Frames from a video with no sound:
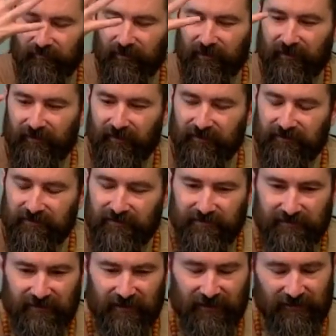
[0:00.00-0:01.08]
and thus
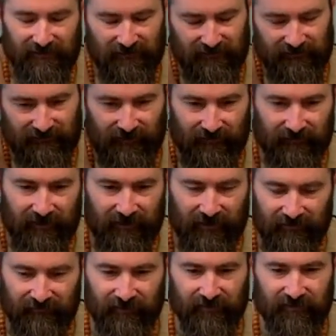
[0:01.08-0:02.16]
descends from the
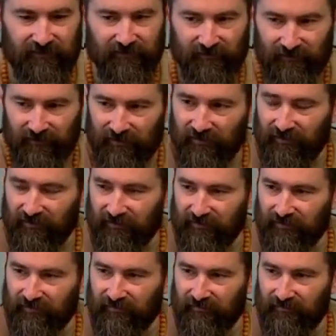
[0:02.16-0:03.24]
heavens to the
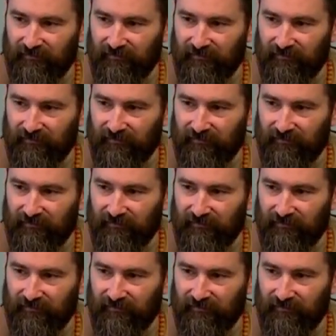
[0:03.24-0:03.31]
earth